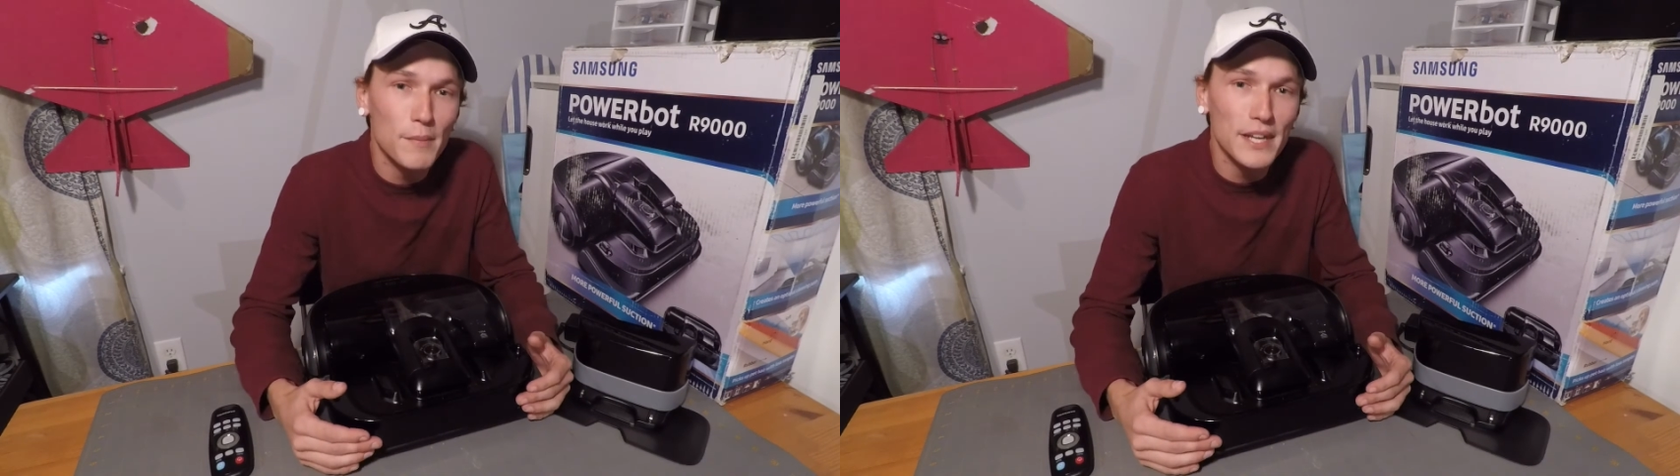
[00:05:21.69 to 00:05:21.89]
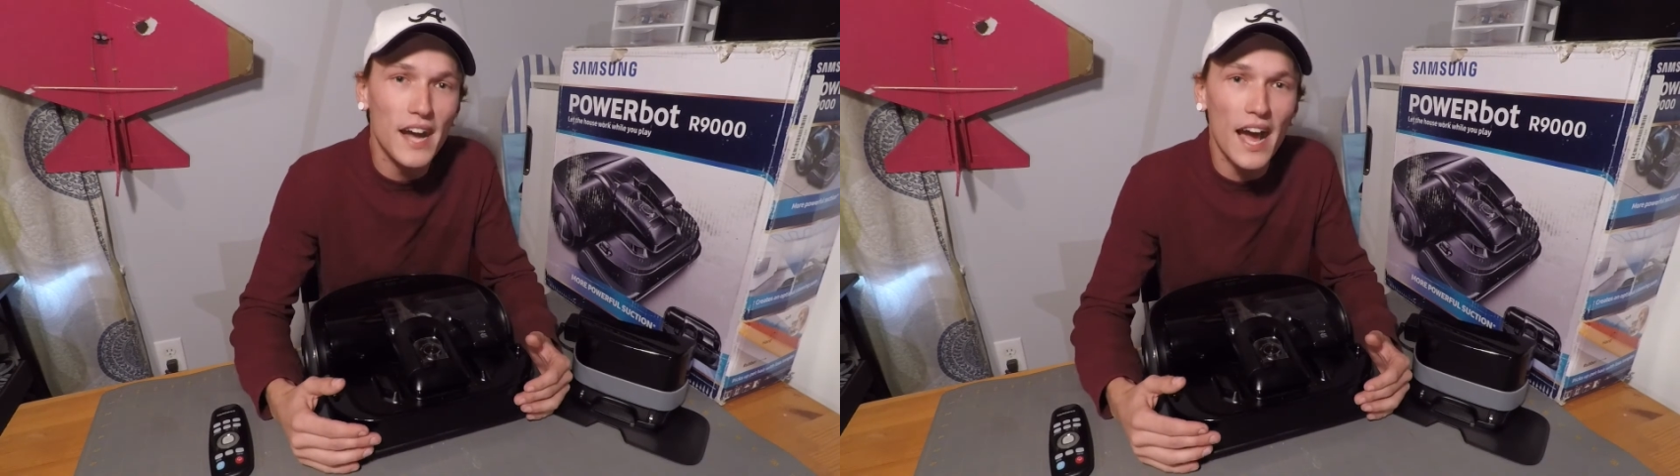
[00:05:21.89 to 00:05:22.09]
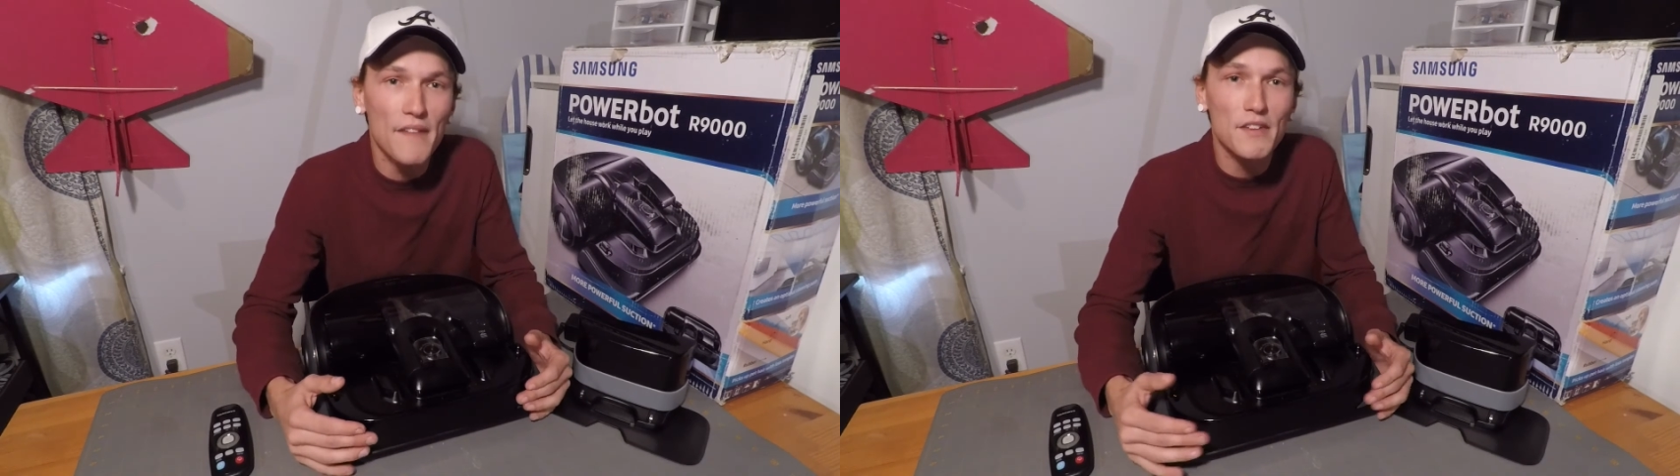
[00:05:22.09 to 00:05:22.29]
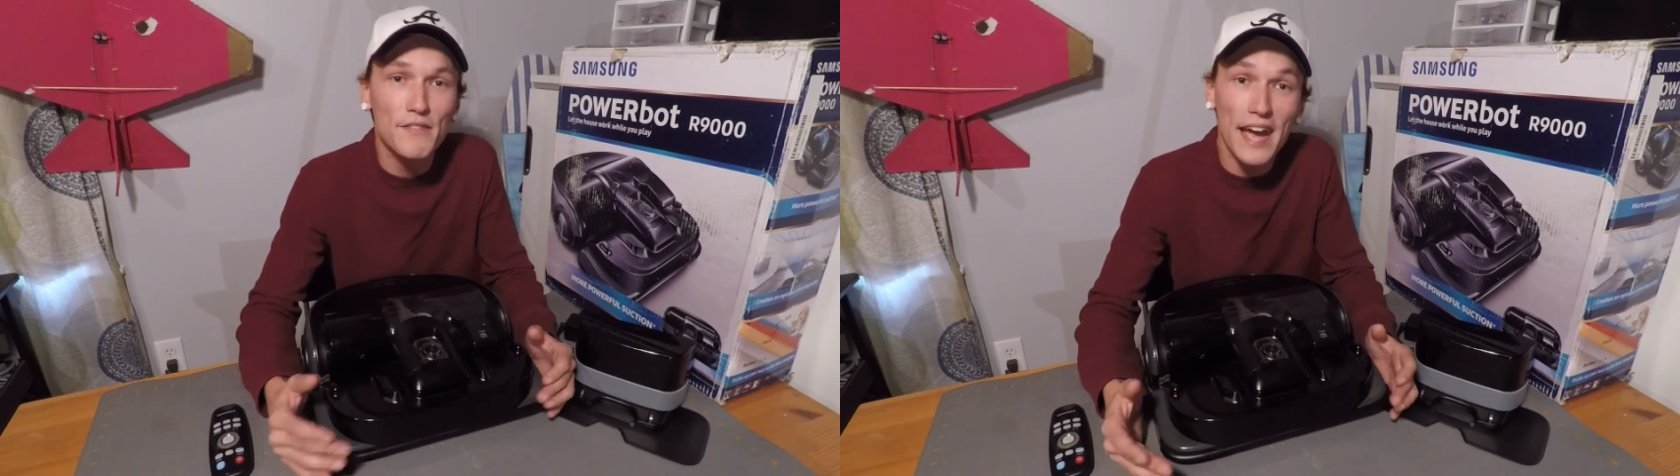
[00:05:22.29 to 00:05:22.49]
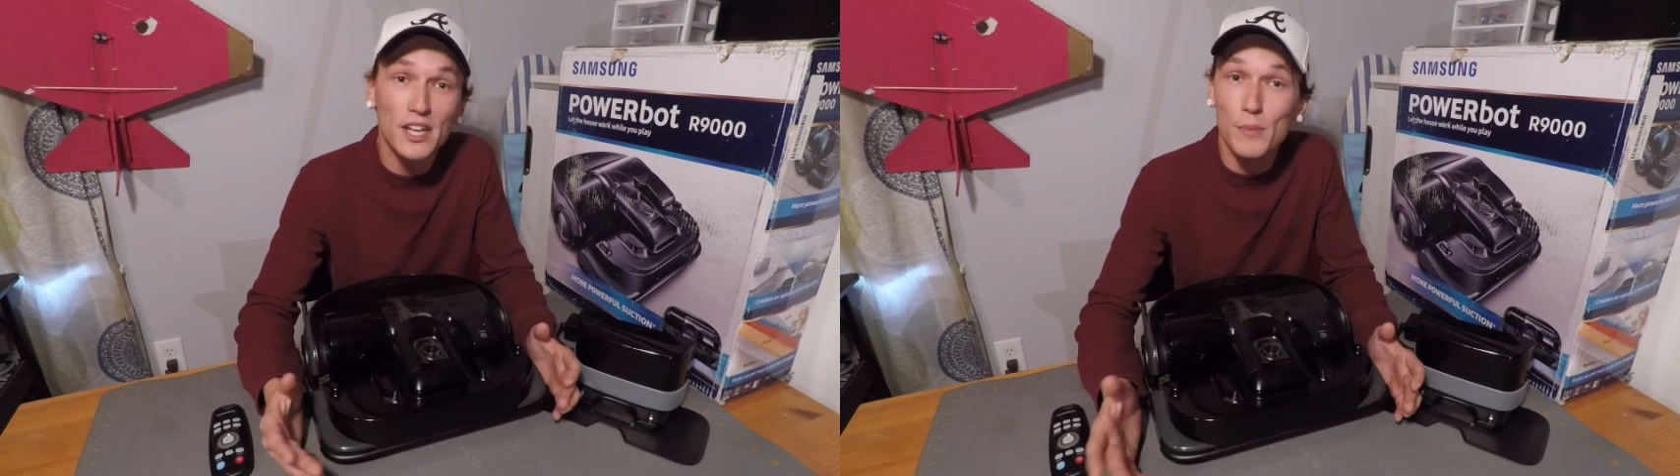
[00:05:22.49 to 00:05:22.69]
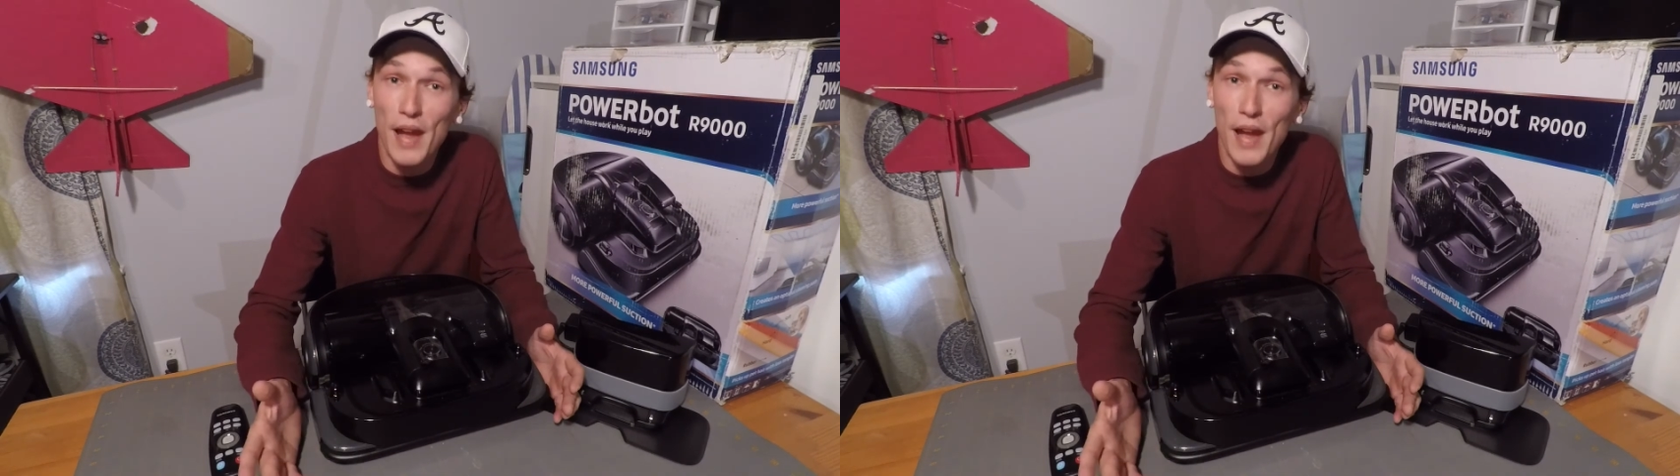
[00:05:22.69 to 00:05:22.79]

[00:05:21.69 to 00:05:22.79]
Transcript: me not have to vacuum